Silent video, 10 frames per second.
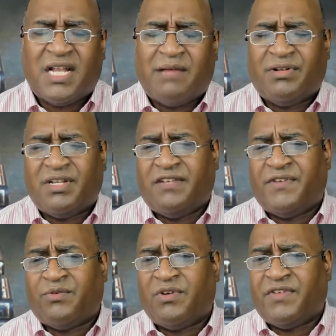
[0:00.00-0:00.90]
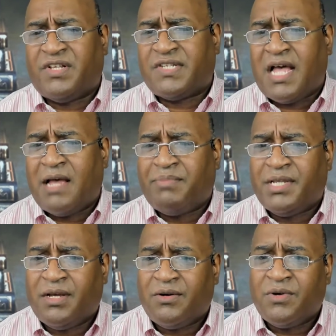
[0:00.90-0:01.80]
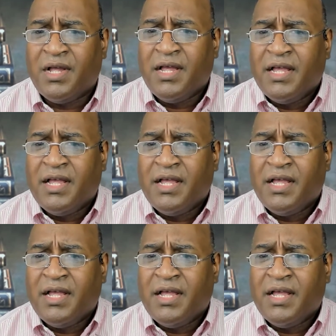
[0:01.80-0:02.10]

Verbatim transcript: And I believe in Rivian's IPO,